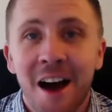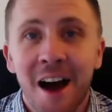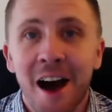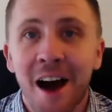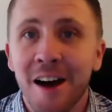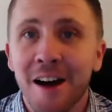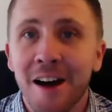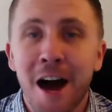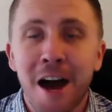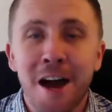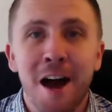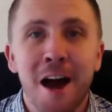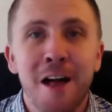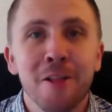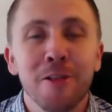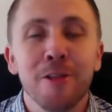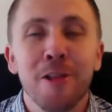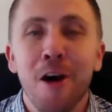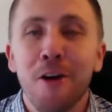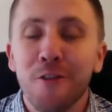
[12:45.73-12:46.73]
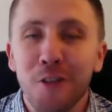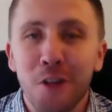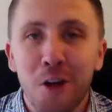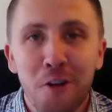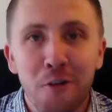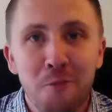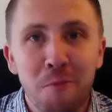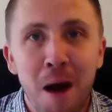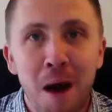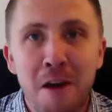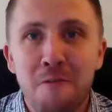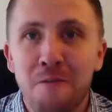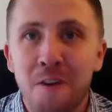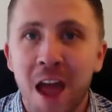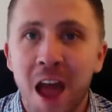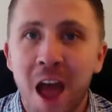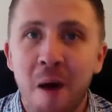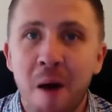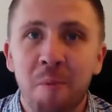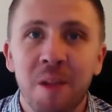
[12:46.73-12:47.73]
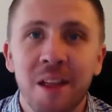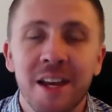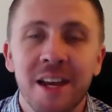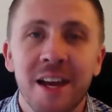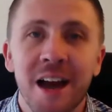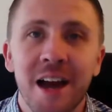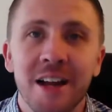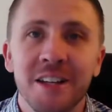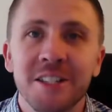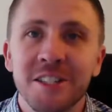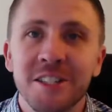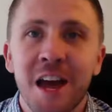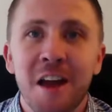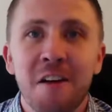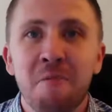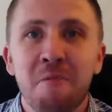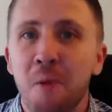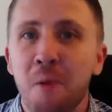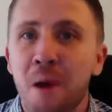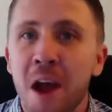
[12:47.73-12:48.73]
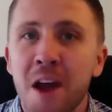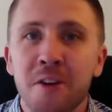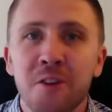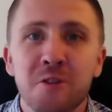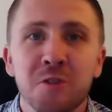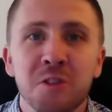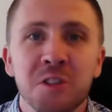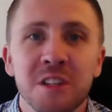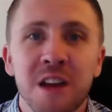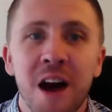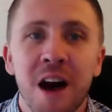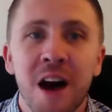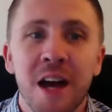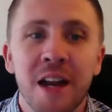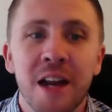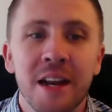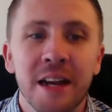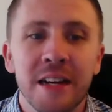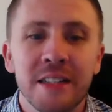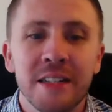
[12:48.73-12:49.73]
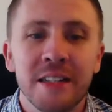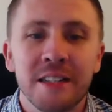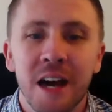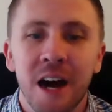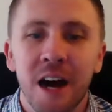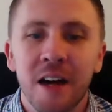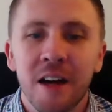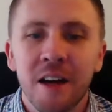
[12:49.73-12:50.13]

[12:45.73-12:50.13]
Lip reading: I love my family. I just had a brand new son, and